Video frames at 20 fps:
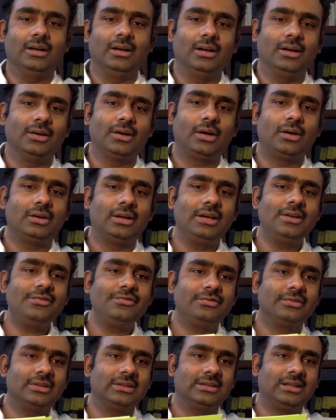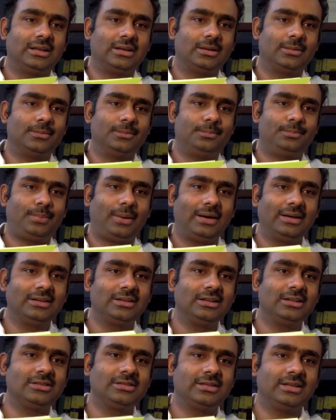Now, if the
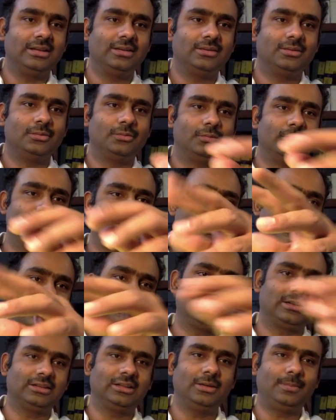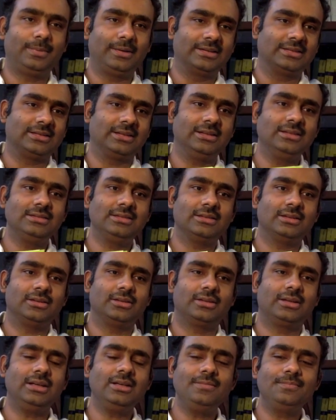particles which are at other places,
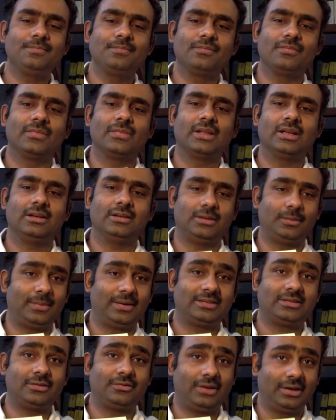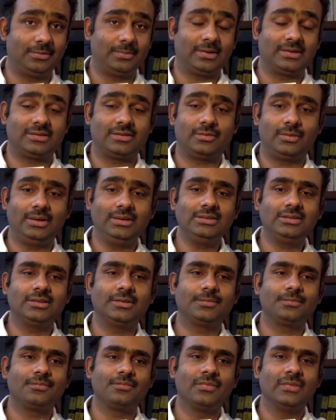okay, the massive, very massive ones,
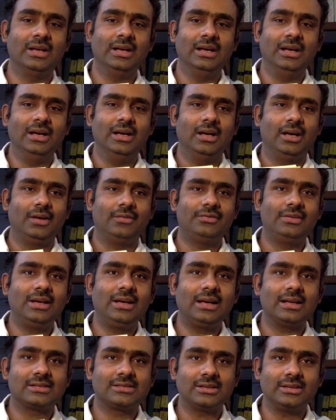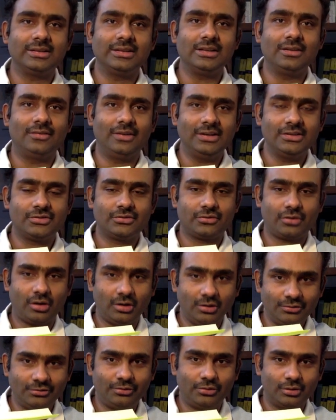if they are exerting a very strong
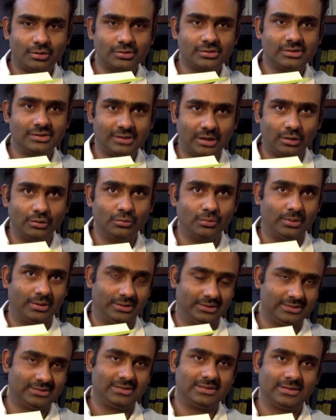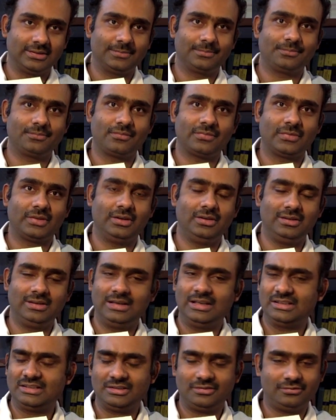force downwards, okay
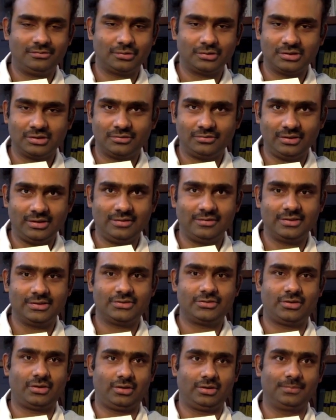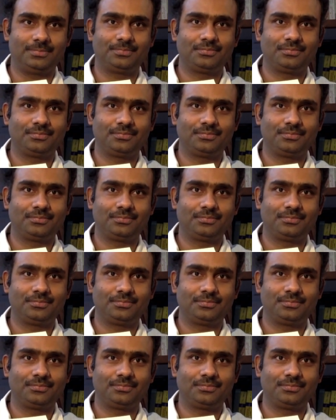let's say force is very very strong